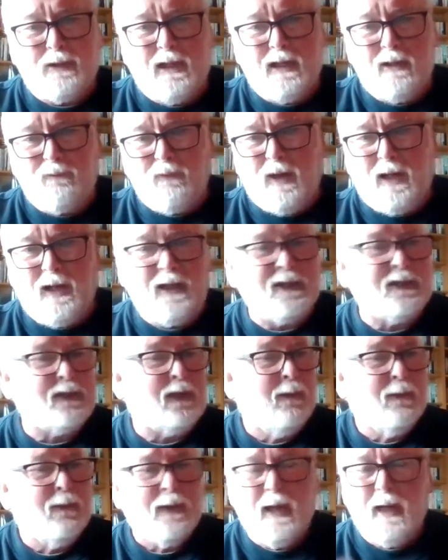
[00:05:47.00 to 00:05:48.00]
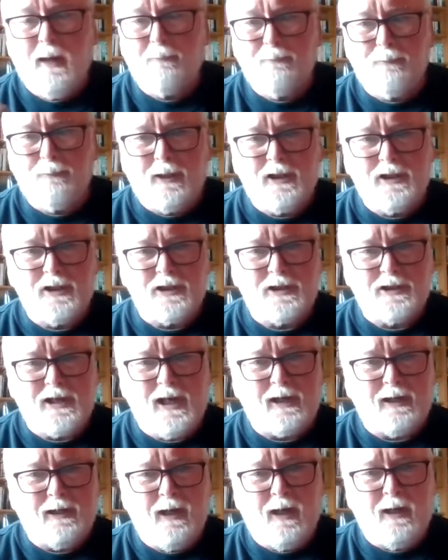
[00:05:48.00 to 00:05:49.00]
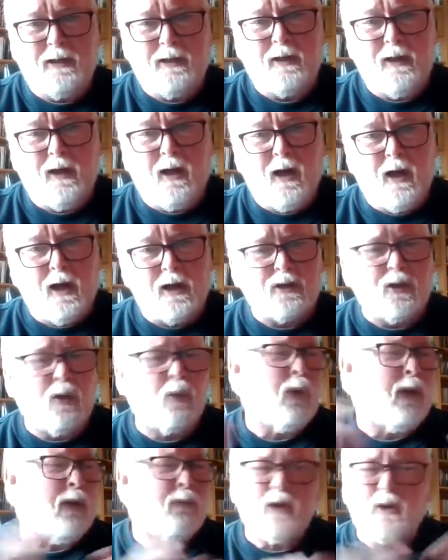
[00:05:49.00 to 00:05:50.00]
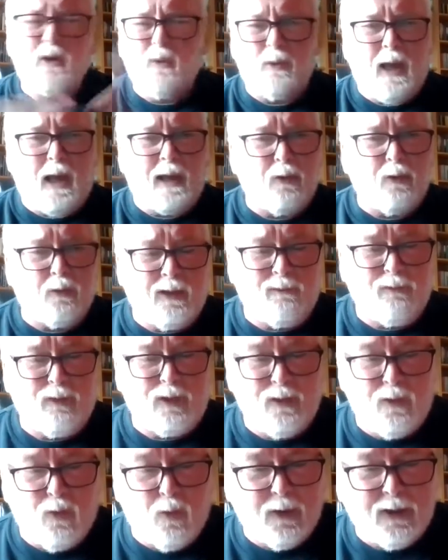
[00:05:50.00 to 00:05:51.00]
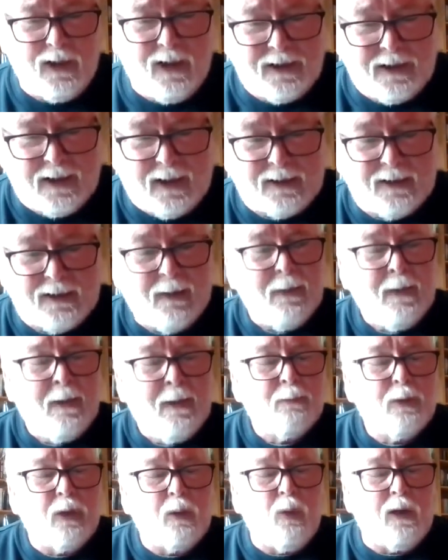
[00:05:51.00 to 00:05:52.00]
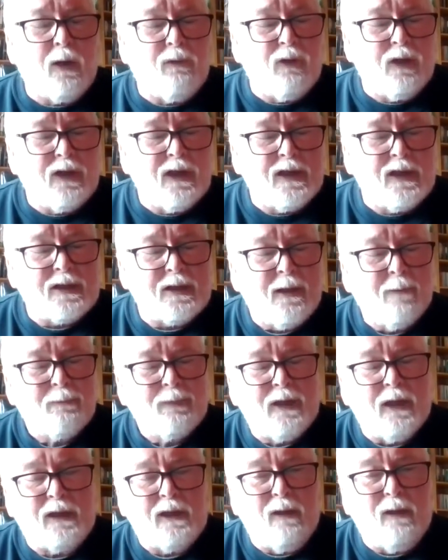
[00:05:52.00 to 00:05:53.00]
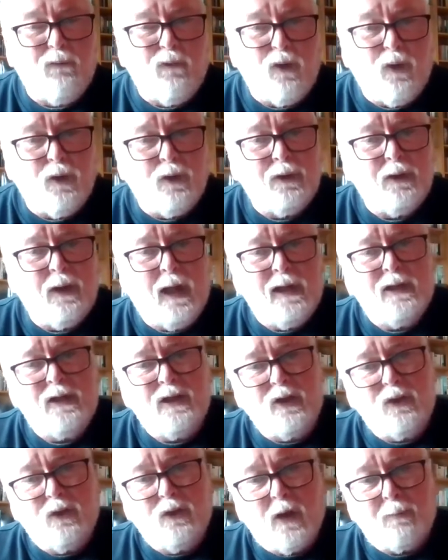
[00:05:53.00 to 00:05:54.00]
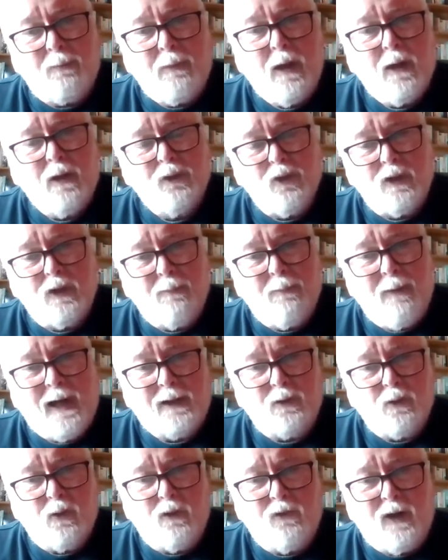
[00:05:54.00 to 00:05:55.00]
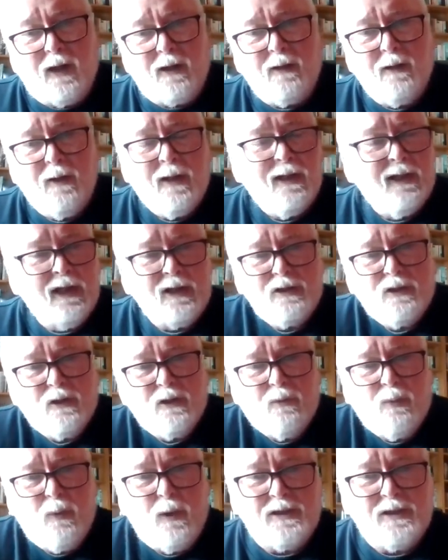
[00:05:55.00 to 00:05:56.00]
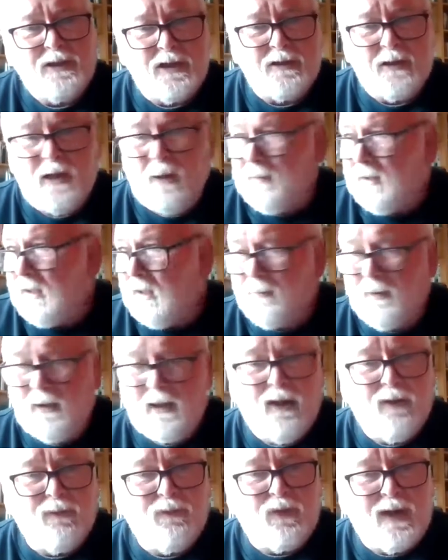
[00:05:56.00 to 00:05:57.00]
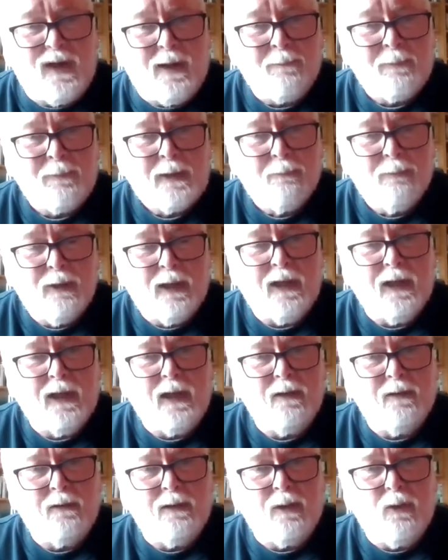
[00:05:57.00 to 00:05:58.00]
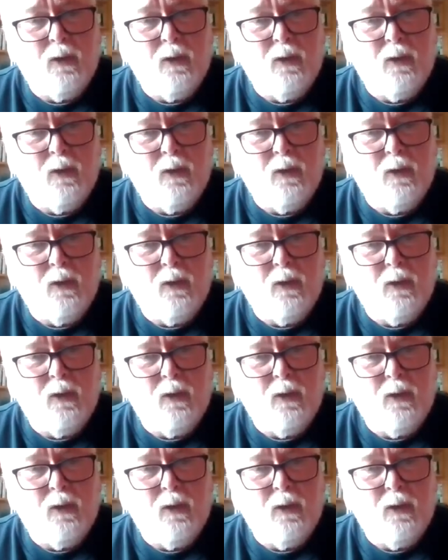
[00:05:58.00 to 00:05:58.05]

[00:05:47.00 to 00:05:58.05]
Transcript: TVs, British second-hand cars, or whatever, I don't even know these things. But whatever it is that can flood into Europe through the back door of Ireland, like, what's to stop anybody of bringing in,